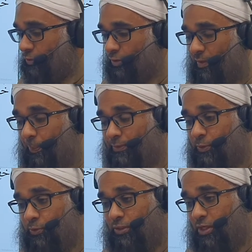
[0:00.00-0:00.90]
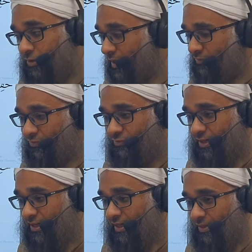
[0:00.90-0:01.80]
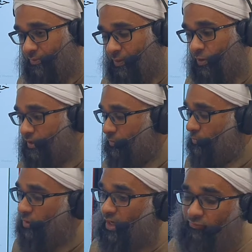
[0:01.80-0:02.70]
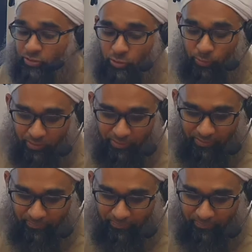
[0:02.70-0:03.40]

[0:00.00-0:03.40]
So if a person goes to the grave, what you call in Urdu kafan chor,